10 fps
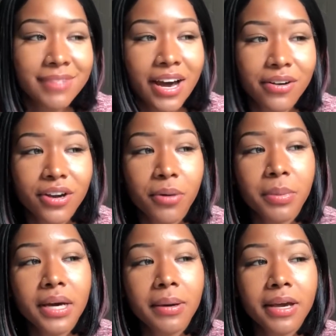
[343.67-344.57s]
I don't know.
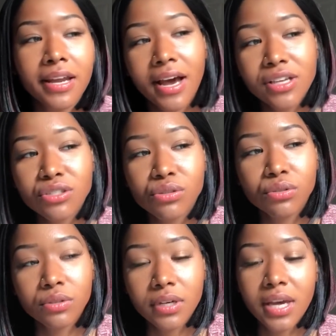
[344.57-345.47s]
But in high
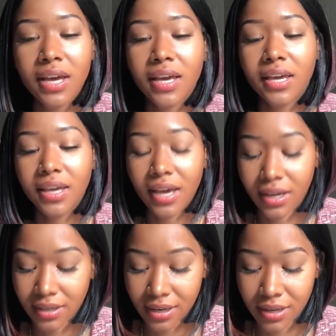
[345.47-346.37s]
school, he
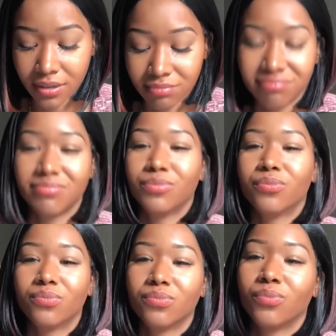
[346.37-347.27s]
kind of, like,
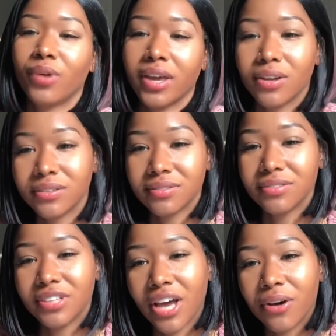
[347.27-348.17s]
went
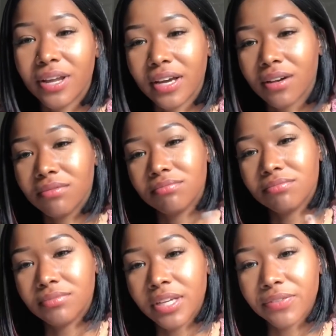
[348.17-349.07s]
down, like, a
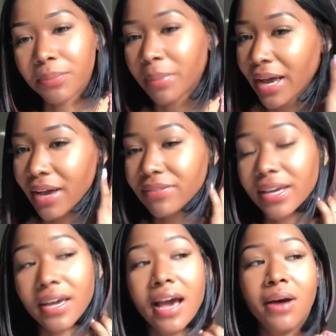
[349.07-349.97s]
different path.
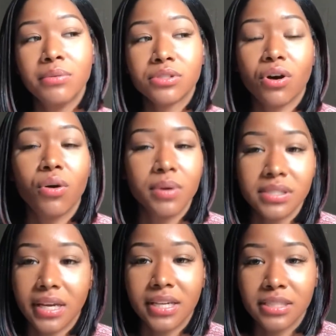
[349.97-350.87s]
Like, I was always
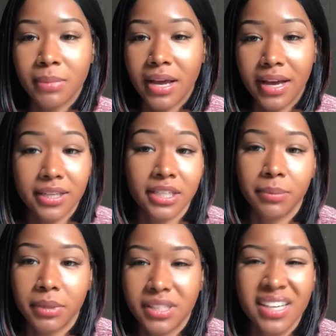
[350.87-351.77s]
like into my
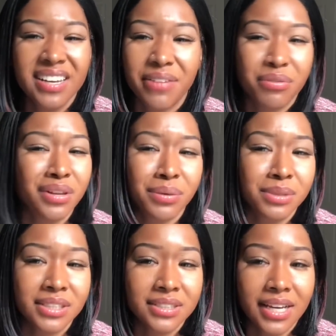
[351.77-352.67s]
academics. He never really
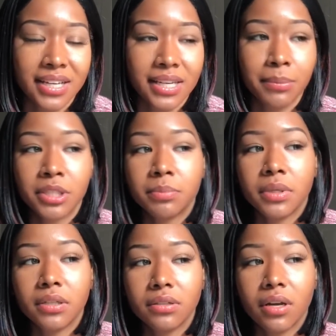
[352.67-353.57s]
was into academics,
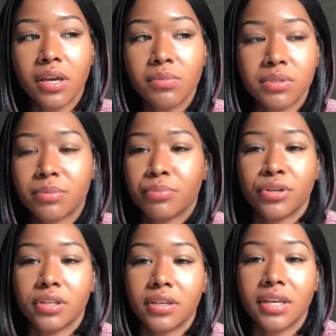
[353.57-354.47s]
but you know, he was a
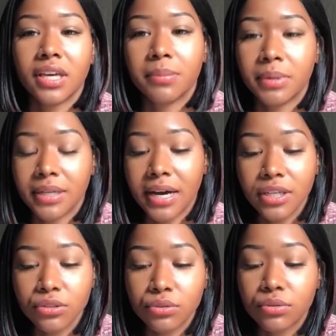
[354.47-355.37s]
pretty good kid. But in high
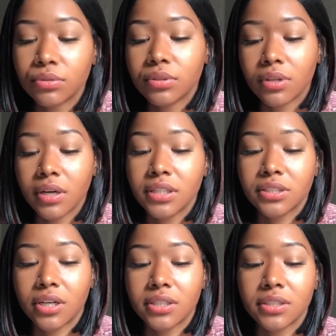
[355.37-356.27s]
school, you know, he
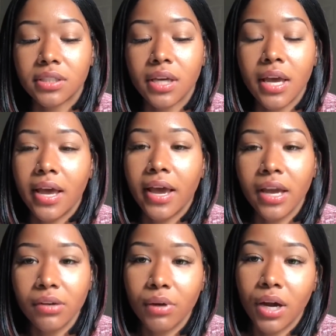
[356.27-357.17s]
started to
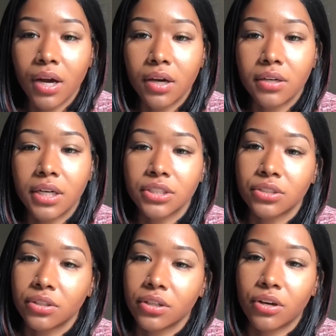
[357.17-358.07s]
hang around a
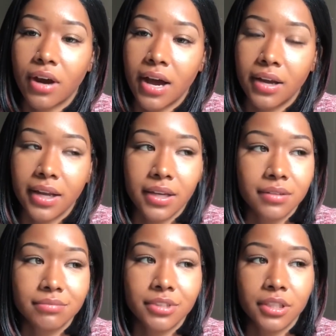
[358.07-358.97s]
certain crowd, like,
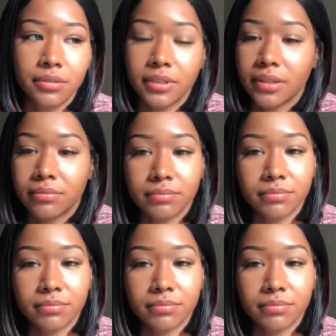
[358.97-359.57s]
you know, that